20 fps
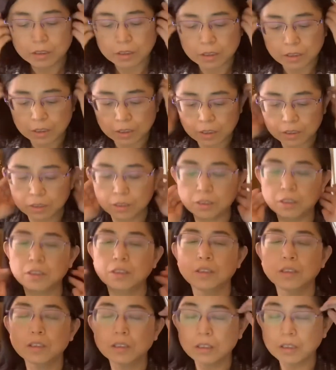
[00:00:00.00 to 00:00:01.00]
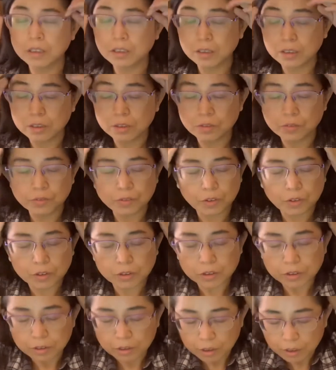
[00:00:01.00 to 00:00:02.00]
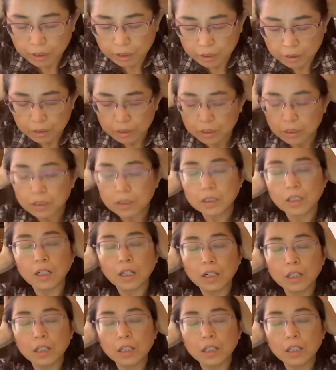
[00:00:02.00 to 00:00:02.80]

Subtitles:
like you follow the